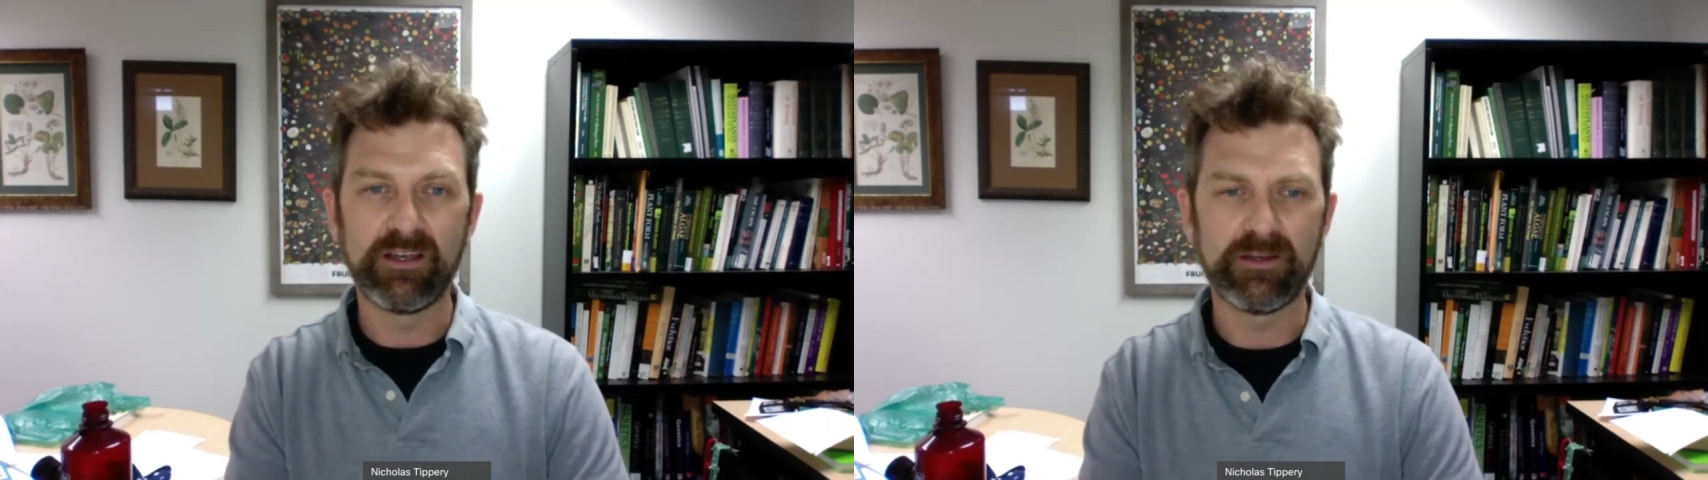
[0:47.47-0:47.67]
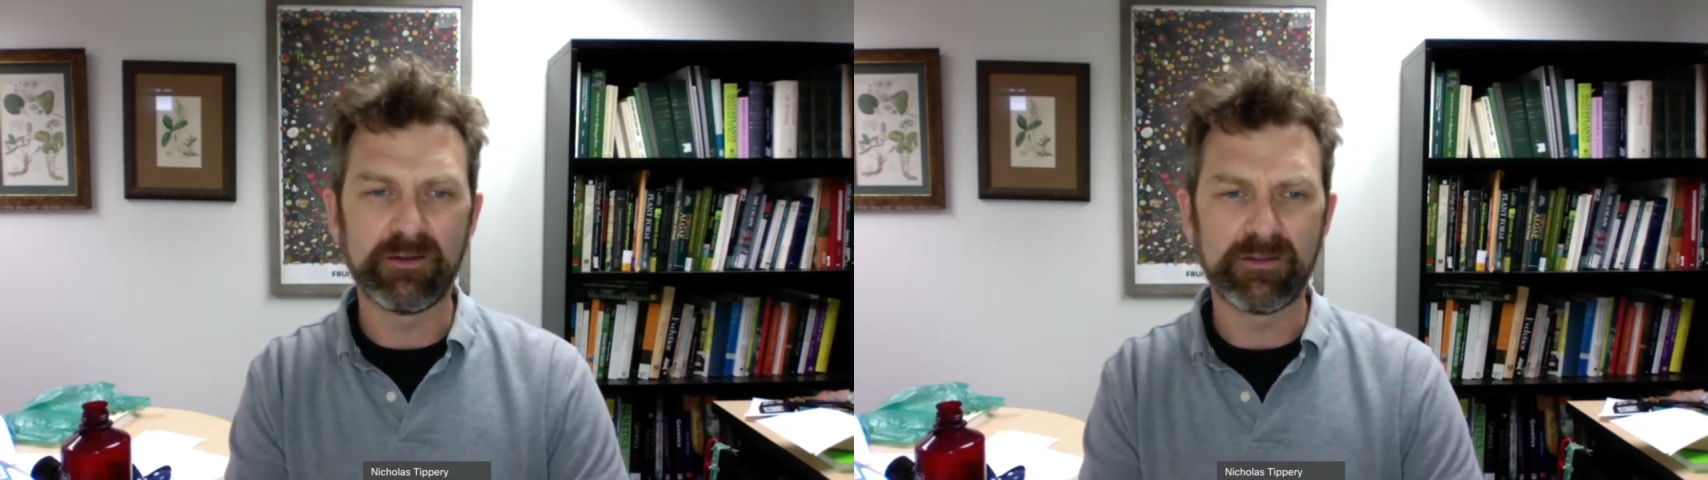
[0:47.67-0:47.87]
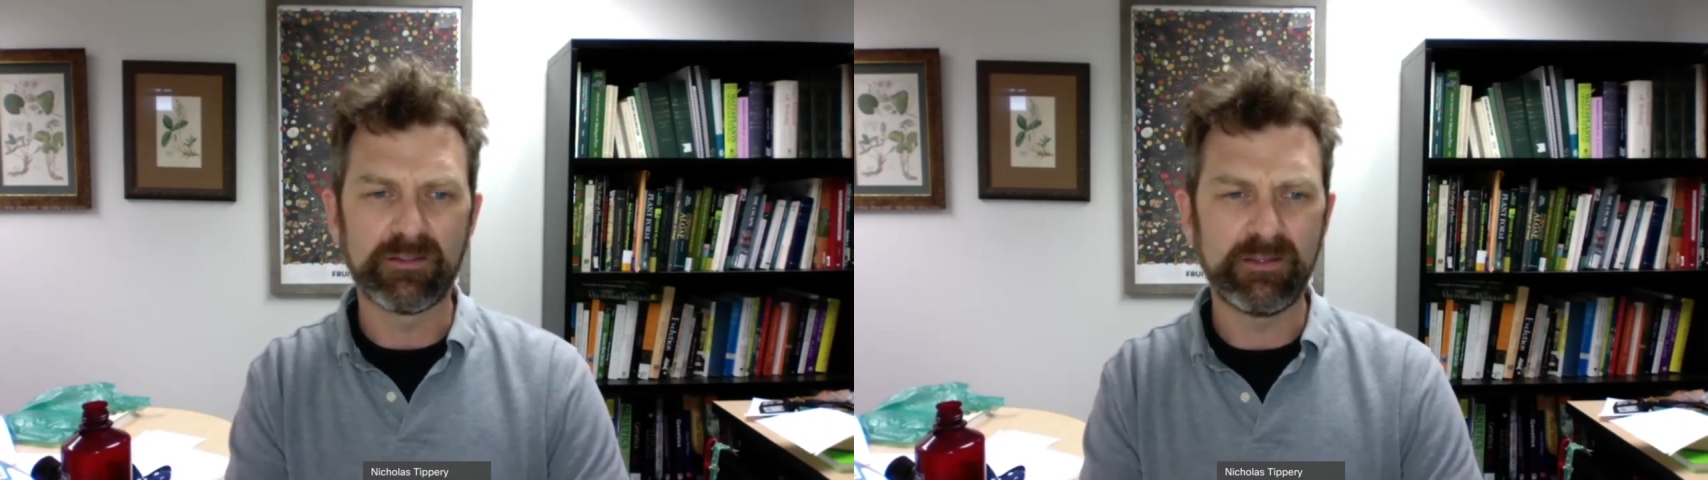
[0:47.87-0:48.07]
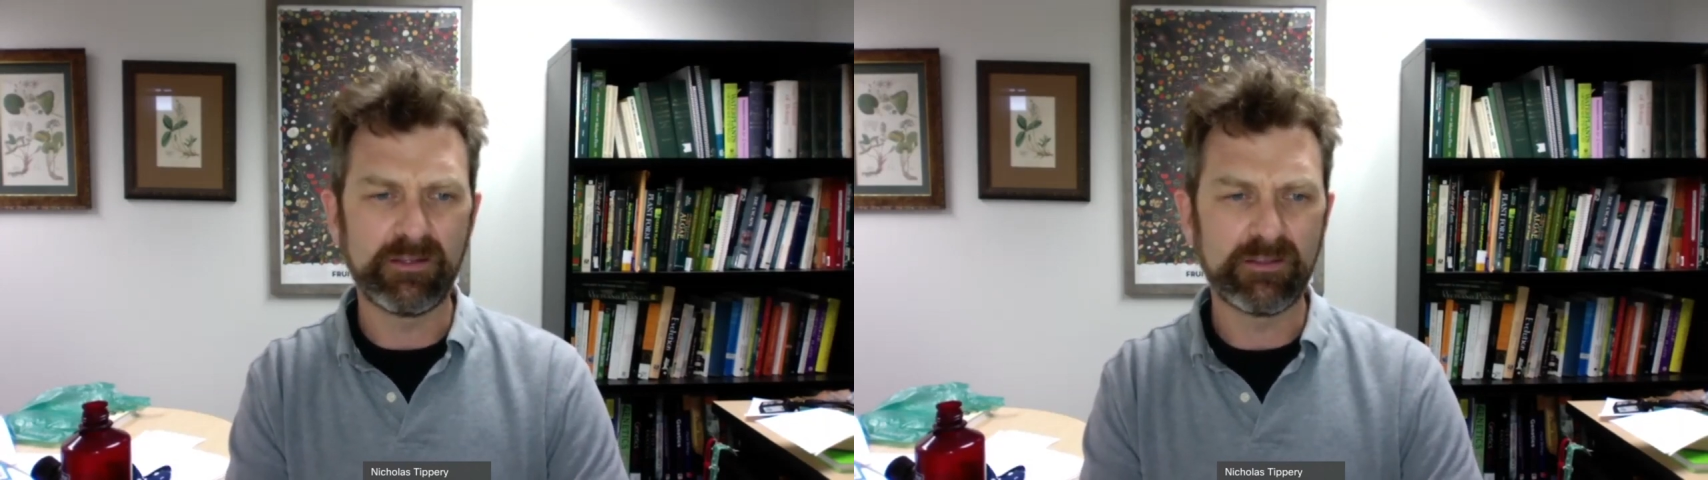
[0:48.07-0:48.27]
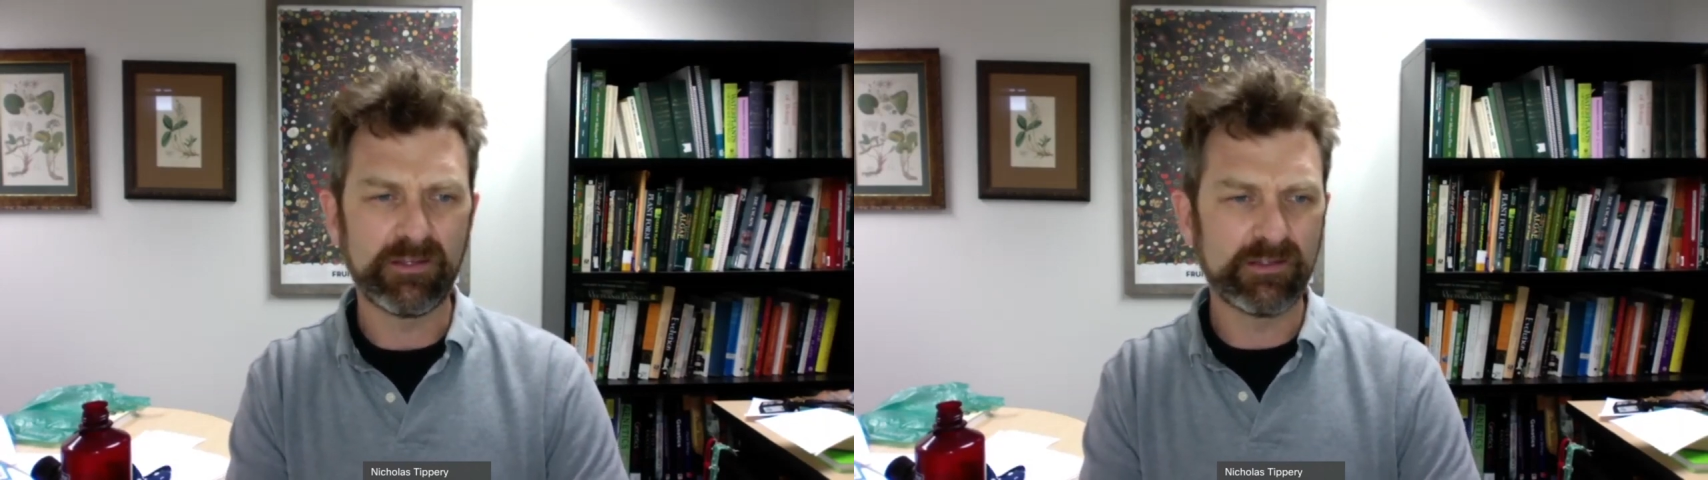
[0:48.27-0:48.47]
Uh, I
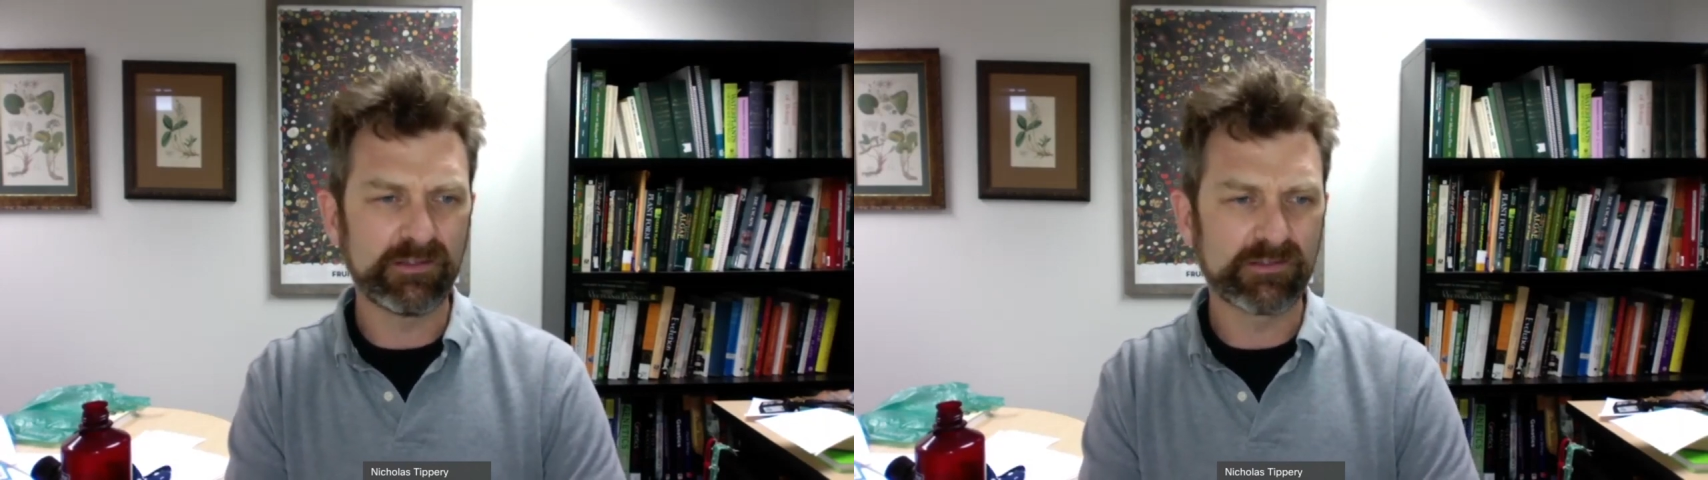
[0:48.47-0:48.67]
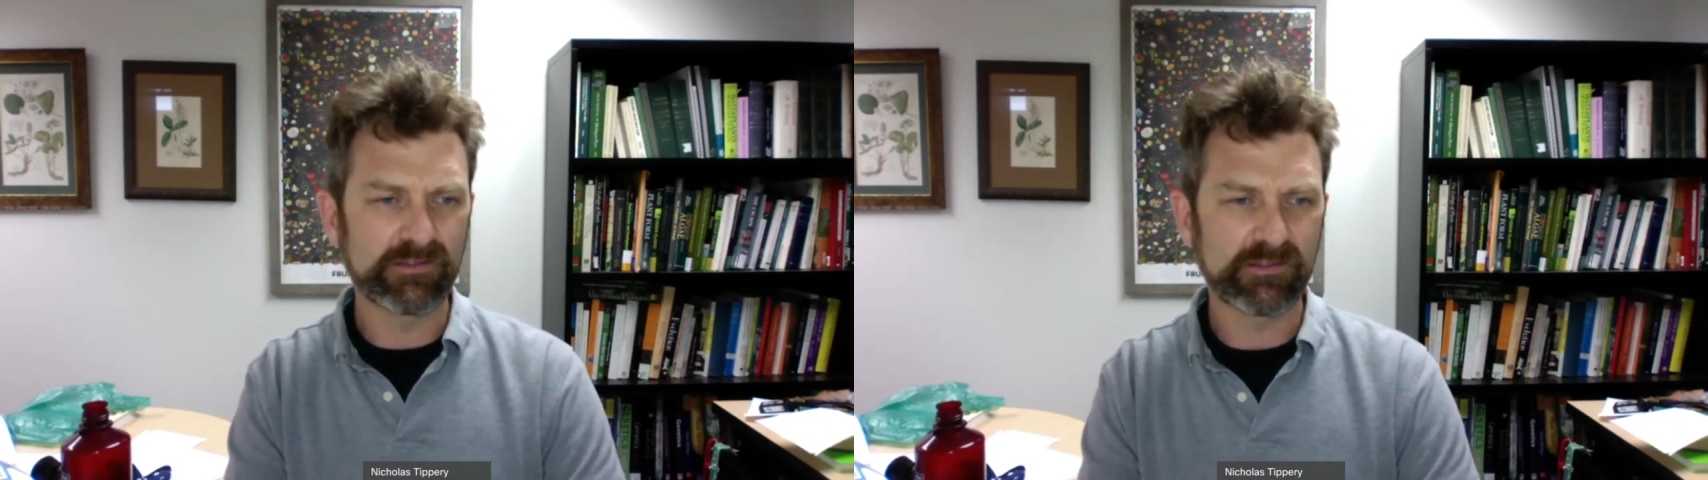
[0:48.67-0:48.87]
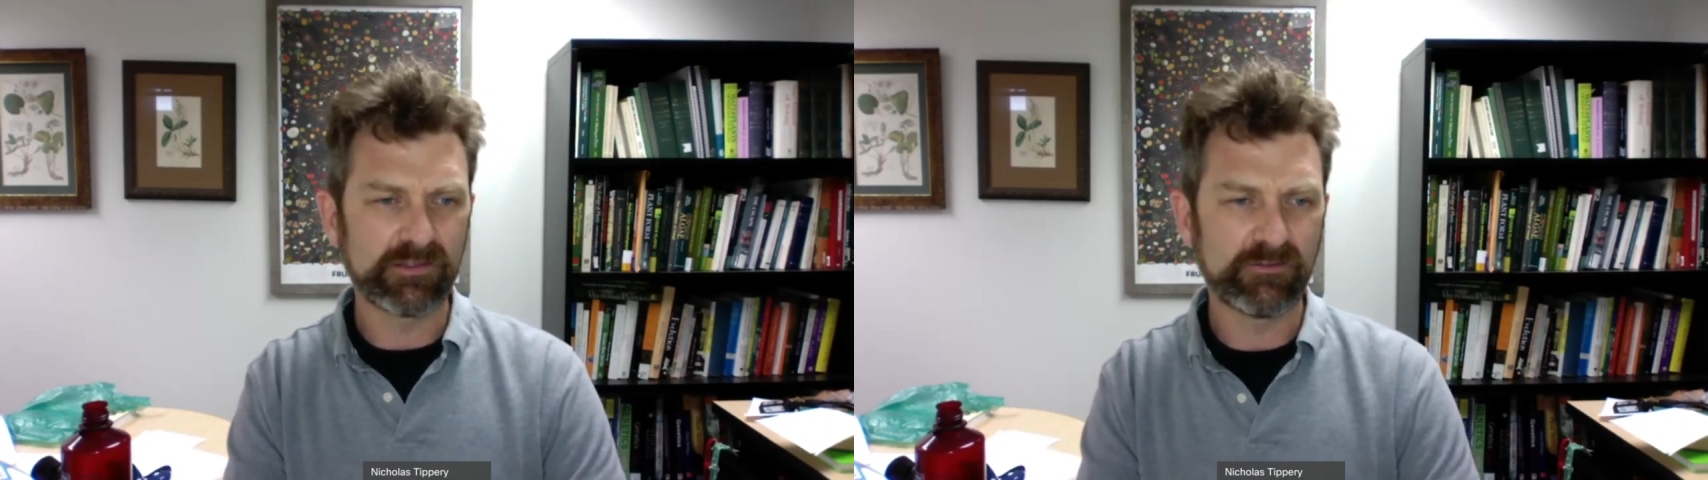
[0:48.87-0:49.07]
think that's,